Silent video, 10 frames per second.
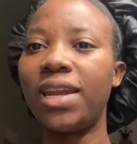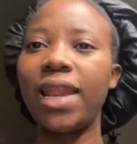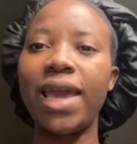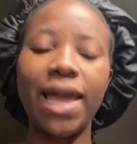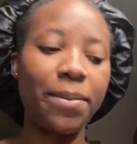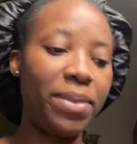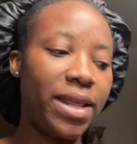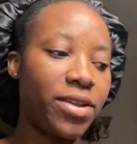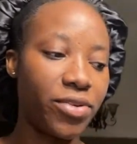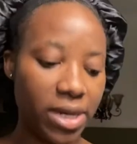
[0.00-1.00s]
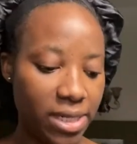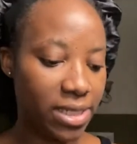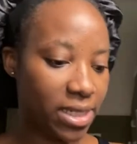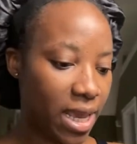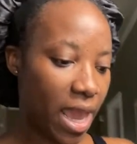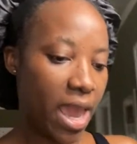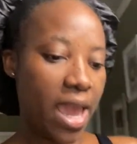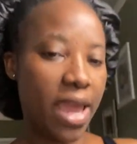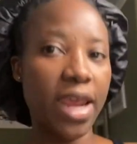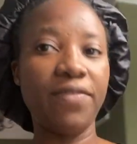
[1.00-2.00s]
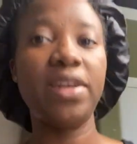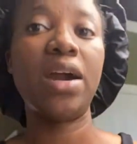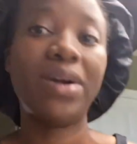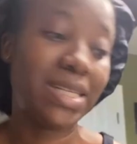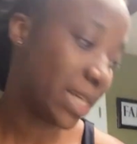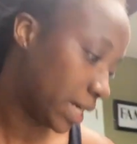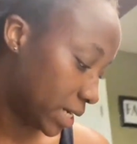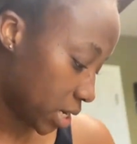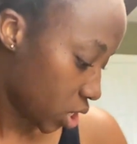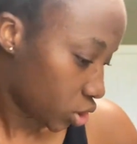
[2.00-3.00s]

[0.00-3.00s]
Like, I blend grains every now and then.